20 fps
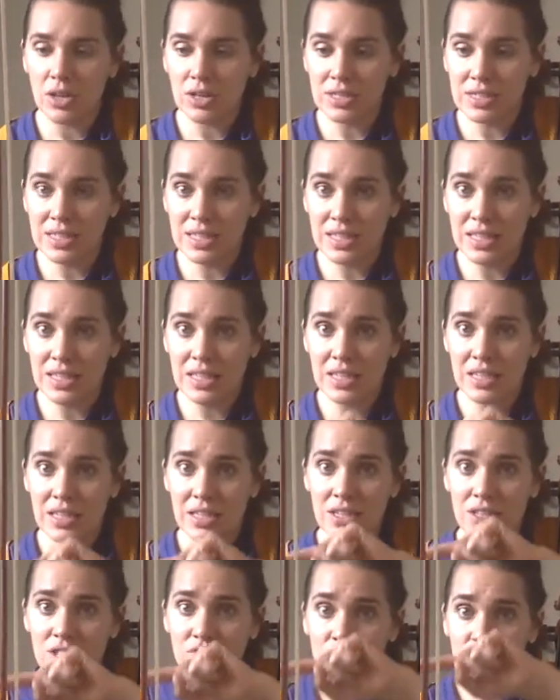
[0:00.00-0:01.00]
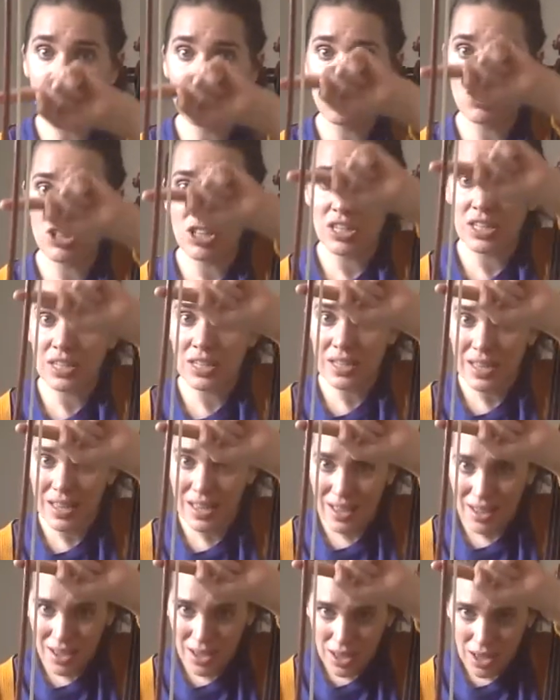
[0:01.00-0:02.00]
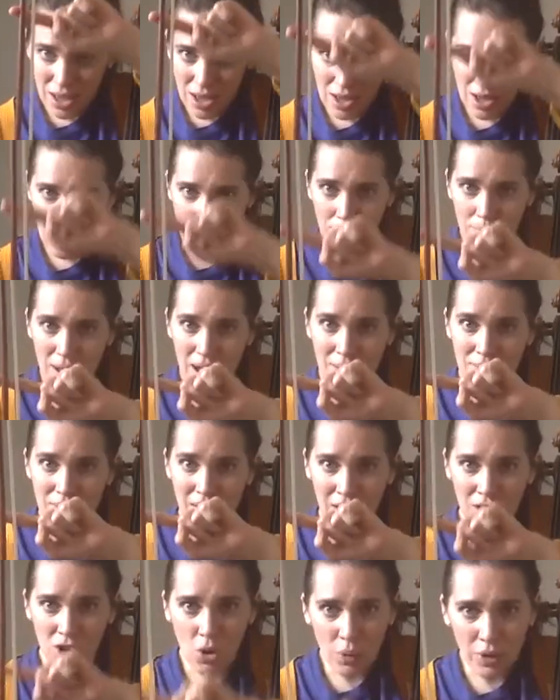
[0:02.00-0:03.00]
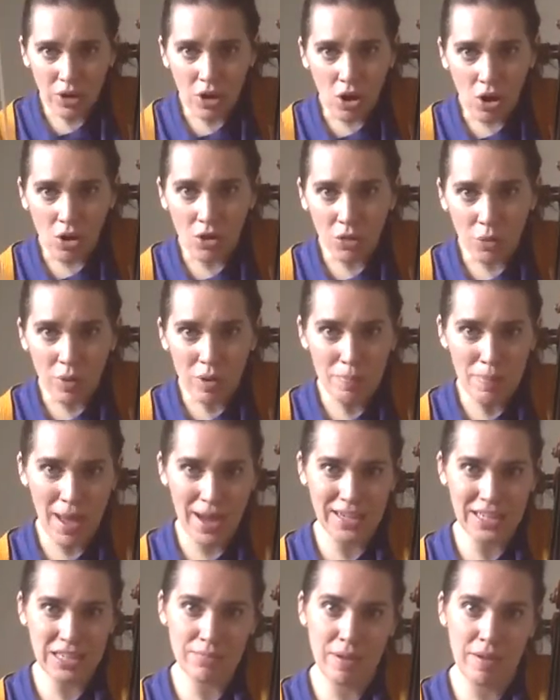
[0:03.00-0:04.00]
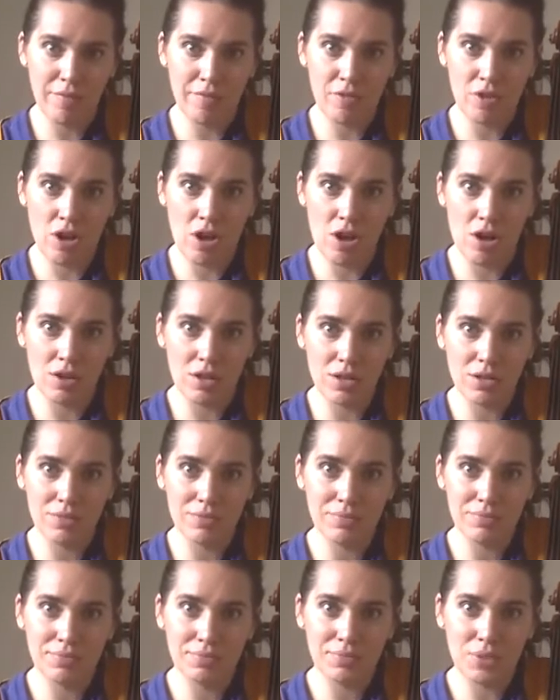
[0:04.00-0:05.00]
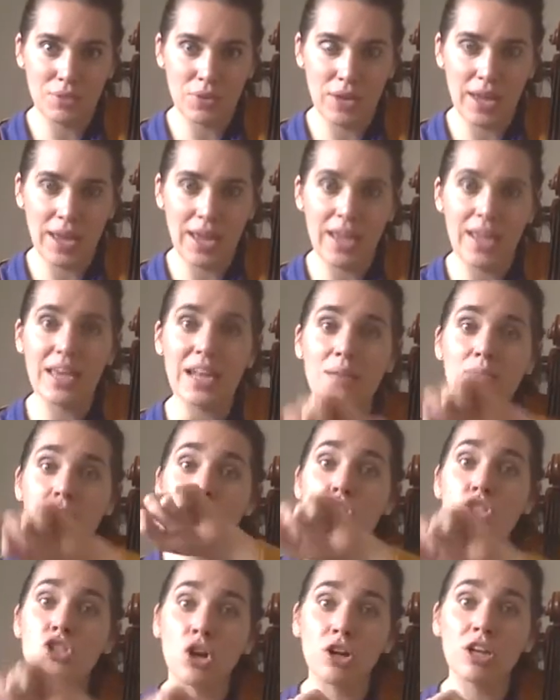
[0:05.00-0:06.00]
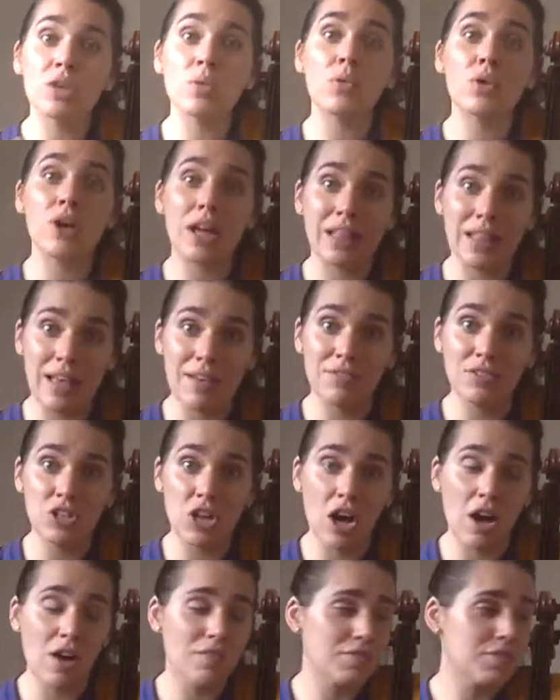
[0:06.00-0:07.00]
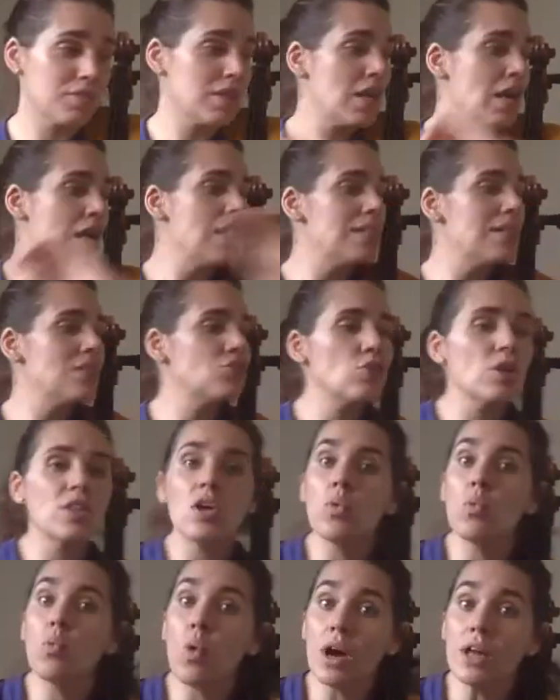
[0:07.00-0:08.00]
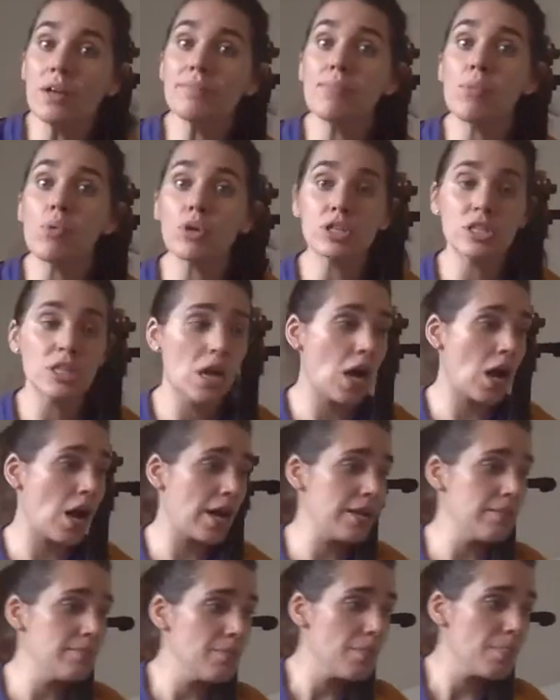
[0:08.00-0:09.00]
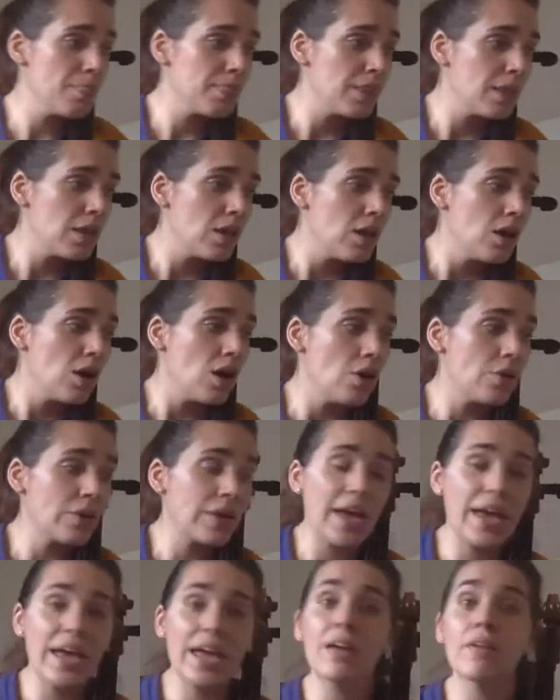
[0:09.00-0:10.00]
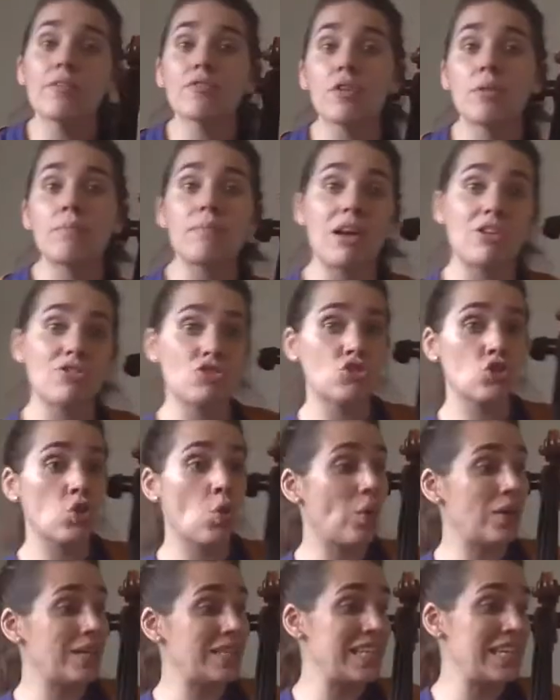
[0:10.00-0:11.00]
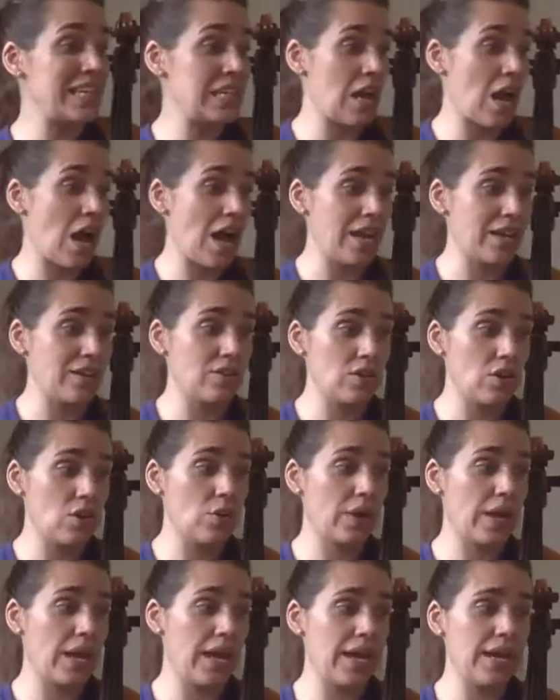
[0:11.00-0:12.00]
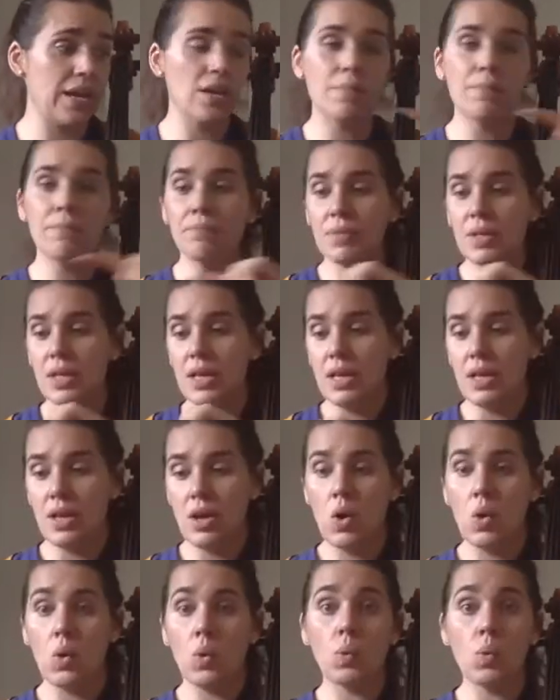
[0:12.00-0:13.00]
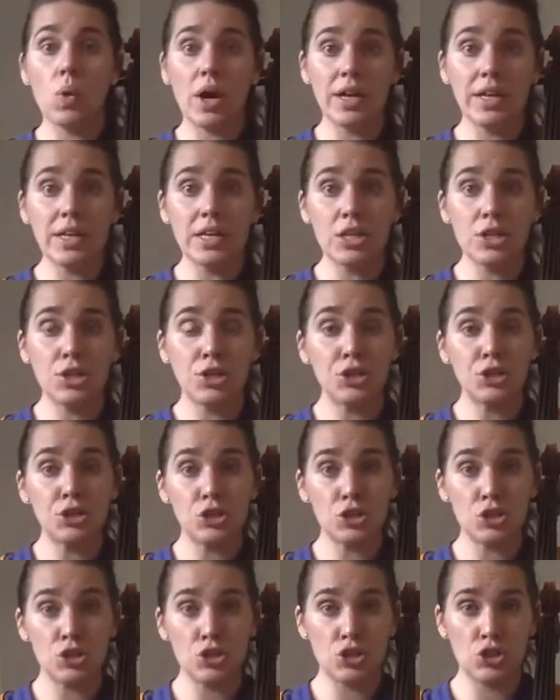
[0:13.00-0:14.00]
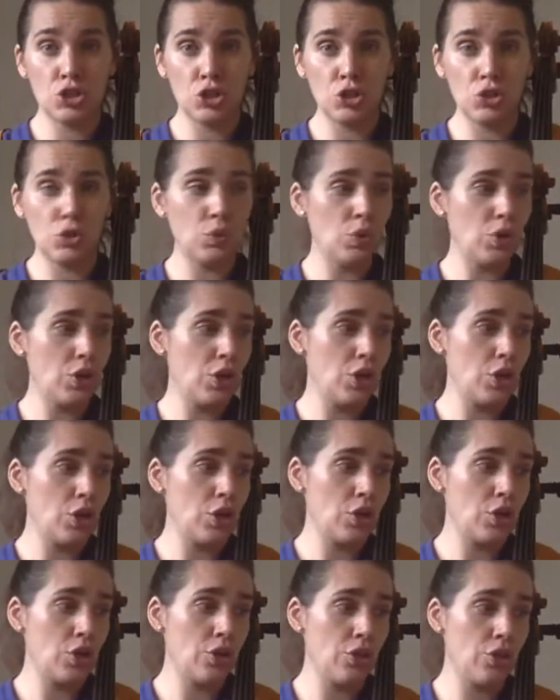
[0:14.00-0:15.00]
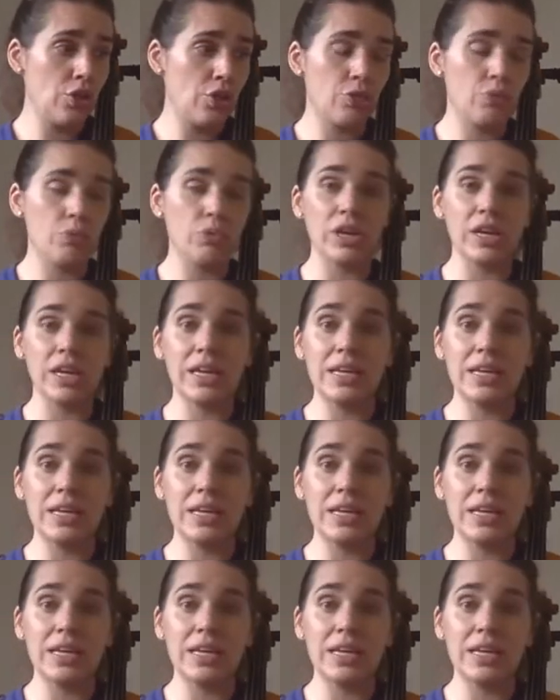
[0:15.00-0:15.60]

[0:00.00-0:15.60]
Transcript: D, G, up. I'm not going all the way back to my frog, okay? And I'm starting where I left off. Let's try that one more time, okay, from measure 29, okay? 1, 2, 3.